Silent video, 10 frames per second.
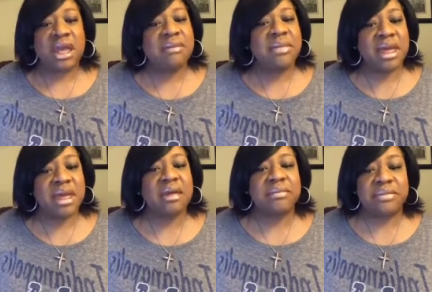
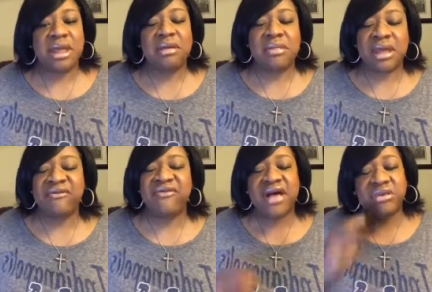Amen.
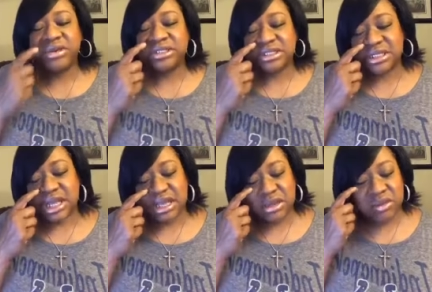Amen. Father, we just
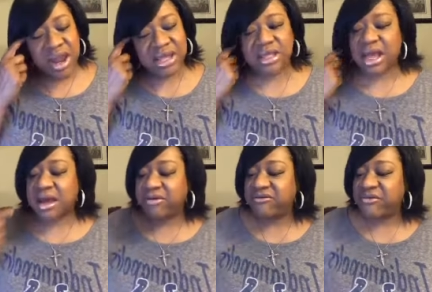thank you right
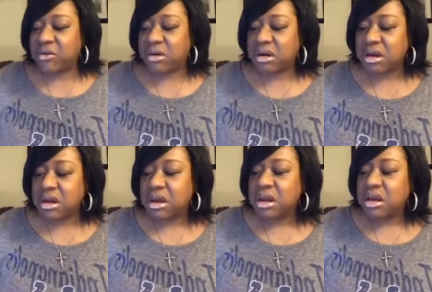now for
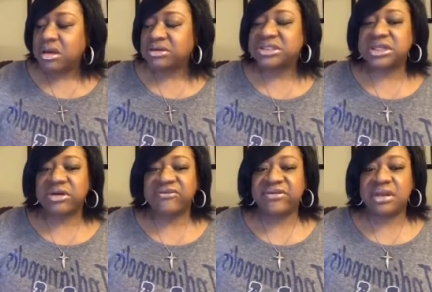your
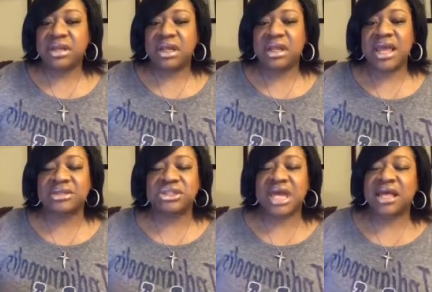servant,
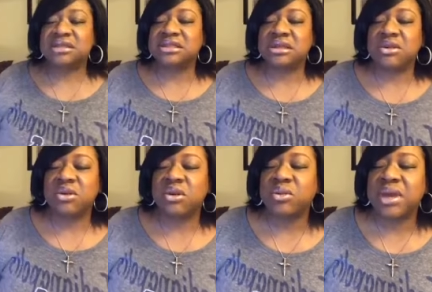Annette Johnson.
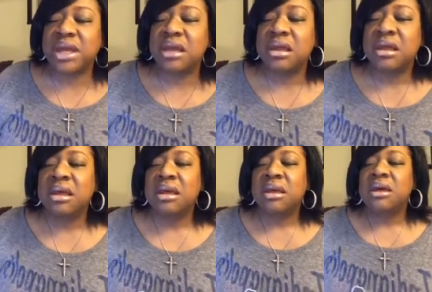Lord, we
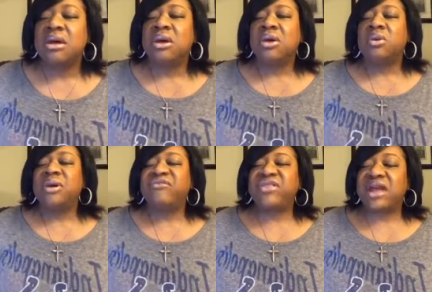
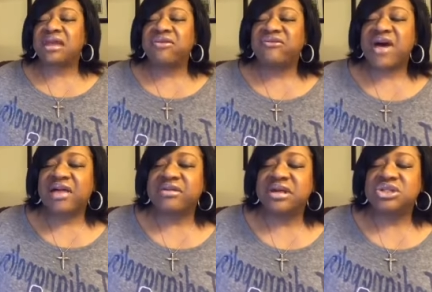thank you,
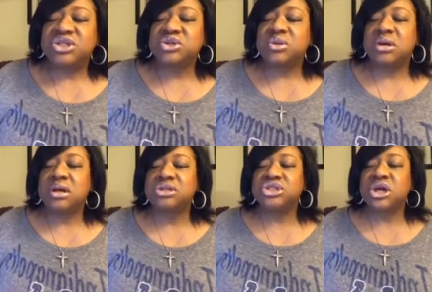Father, that you
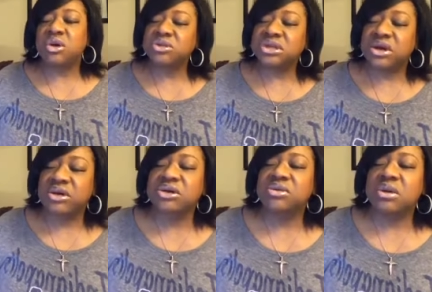chose
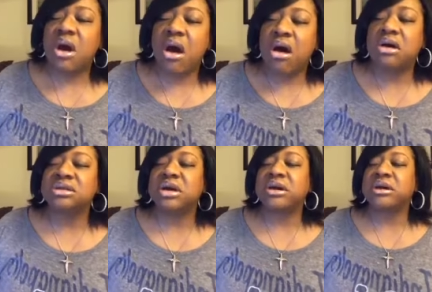her. You
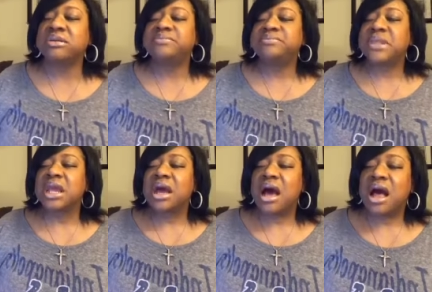called her.
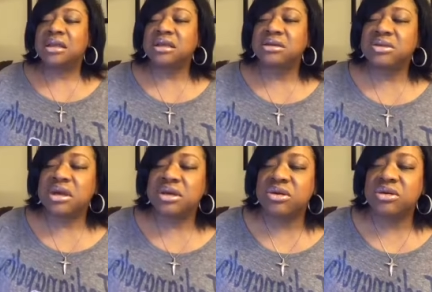
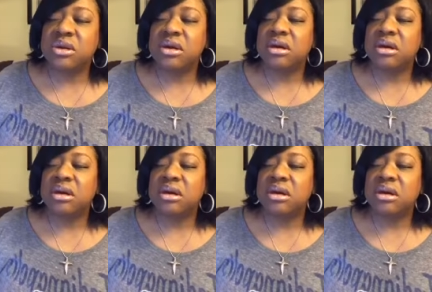Hallelujah. You